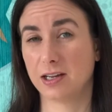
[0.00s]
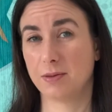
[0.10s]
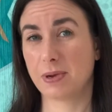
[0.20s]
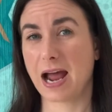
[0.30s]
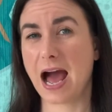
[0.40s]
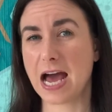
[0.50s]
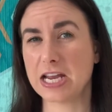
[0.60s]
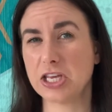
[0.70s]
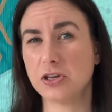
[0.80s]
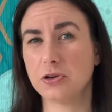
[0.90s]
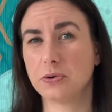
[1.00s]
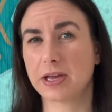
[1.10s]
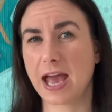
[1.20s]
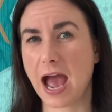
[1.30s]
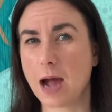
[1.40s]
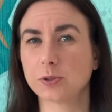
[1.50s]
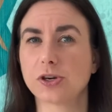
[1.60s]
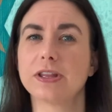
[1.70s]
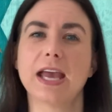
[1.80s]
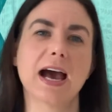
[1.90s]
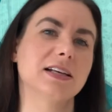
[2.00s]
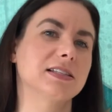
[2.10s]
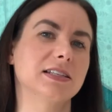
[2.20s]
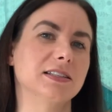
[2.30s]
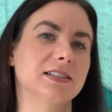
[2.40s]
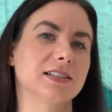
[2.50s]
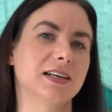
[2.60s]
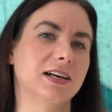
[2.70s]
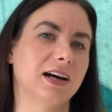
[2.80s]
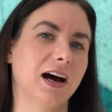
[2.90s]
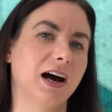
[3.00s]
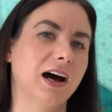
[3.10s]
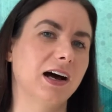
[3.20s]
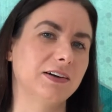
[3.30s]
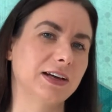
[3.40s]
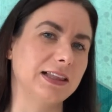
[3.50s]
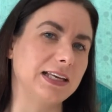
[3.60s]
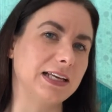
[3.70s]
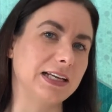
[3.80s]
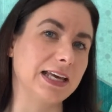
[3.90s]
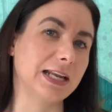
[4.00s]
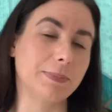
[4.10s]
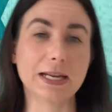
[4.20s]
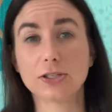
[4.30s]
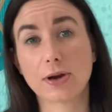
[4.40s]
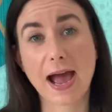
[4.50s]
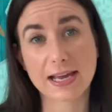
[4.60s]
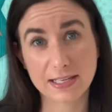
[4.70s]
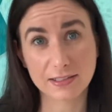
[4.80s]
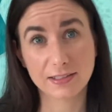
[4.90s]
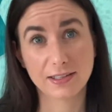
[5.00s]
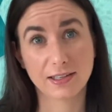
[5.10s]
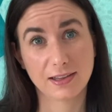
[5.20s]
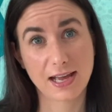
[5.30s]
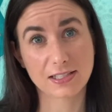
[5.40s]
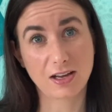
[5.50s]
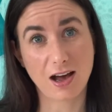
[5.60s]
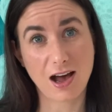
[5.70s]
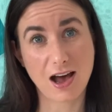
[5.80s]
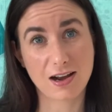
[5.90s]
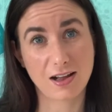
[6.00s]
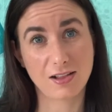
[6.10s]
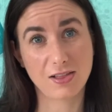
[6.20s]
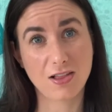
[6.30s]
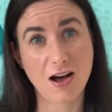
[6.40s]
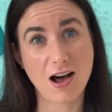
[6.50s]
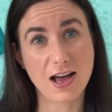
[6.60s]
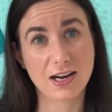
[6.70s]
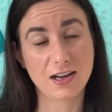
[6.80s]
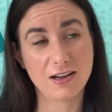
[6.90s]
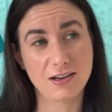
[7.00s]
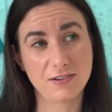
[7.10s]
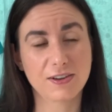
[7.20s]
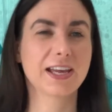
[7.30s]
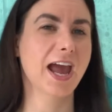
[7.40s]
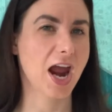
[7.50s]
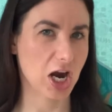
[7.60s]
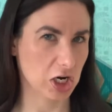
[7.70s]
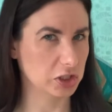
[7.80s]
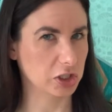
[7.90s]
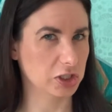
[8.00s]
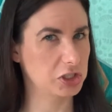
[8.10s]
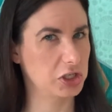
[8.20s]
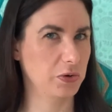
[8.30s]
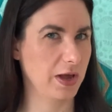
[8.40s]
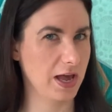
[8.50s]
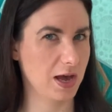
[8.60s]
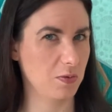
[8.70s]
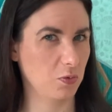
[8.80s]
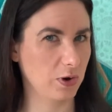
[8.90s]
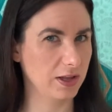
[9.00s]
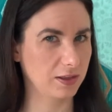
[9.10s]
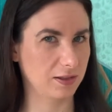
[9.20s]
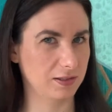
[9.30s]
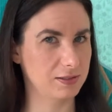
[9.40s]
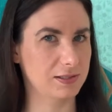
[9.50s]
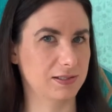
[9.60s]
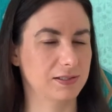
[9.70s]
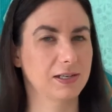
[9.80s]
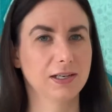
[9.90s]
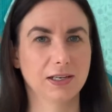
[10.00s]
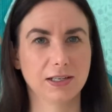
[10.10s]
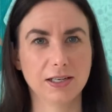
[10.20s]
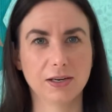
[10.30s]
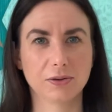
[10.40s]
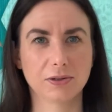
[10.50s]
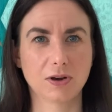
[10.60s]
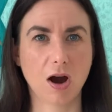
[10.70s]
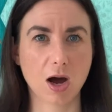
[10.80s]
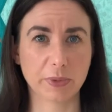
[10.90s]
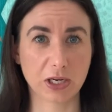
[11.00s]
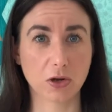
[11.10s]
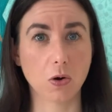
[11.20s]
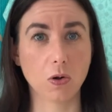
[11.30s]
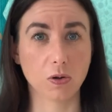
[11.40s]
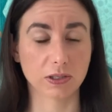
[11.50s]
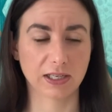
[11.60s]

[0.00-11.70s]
But how do you capture the essence of a little itty bitty dragon that's got a lot of character to him with his, you know, comedy gold?